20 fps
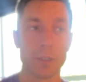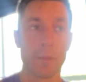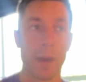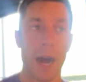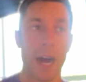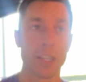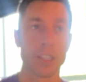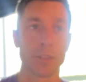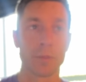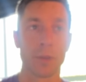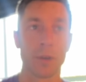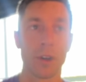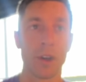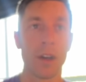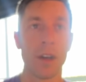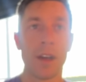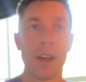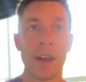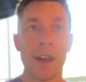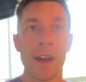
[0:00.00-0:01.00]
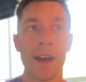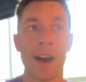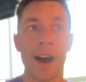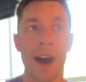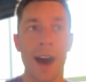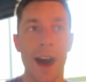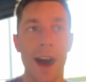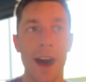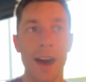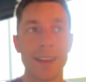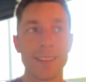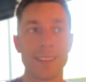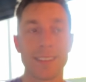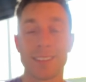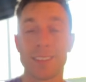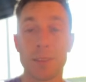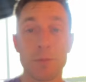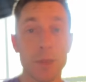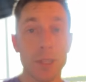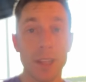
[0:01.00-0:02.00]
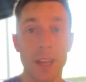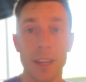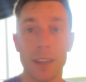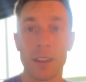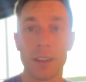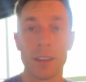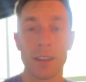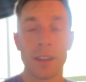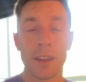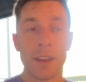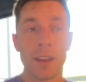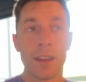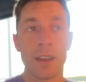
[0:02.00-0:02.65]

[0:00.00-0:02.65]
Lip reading: possible in the simulator,